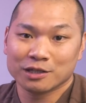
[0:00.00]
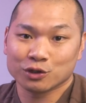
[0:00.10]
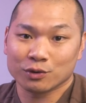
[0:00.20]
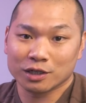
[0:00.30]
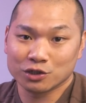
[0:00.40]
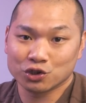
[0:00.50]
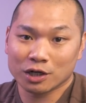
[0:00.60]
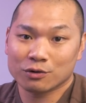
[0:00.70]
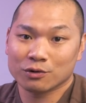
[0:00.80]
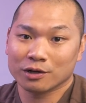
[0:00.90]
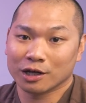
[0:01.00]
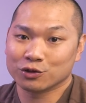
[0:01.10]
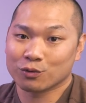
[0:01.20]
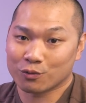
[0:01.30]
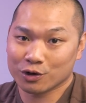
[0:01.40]
So in general,
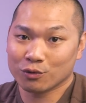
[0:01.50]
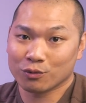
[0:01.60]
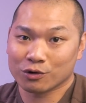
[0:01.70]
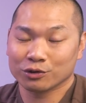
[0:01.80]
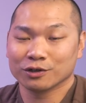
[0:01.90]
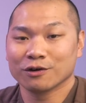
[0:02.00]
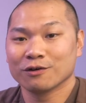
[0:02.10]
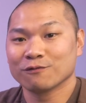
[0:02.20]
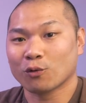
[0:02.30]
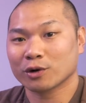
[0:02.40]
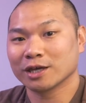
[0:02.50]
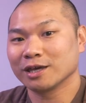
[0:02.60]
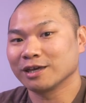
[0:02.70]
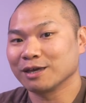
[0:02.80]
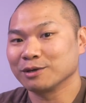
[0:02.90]
under real world
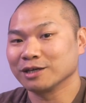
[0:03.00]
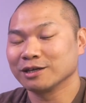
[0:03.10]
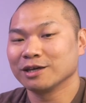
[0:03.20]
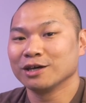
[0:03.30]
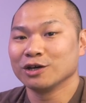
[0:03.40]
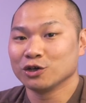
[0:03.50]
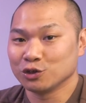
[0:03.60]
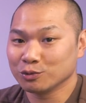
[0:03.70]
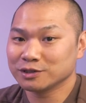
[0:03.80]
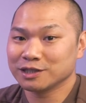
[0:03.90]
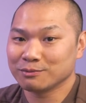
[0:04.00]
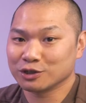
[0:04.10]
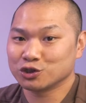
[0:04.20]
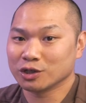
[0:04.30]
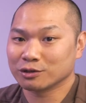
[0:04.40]
4K gaming, you will see
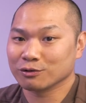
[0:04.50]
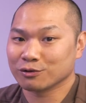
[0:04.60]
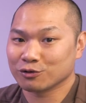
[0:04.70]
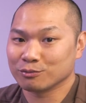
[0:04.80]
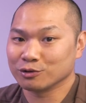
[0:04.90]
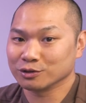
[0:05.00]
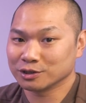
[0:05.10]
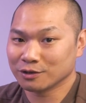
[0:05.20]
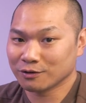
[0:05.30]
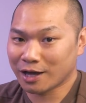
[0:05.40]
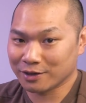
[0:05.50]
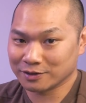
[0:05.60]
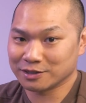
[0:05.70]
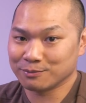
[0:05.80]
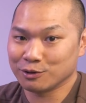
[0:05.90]
much gentler thermals at
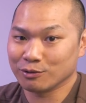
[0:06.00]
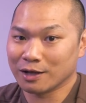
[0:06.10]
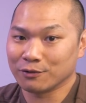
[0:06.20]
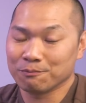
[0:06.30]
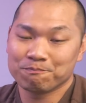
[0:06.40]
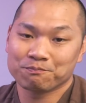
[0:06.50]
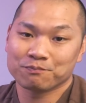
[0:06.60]
the CPU level.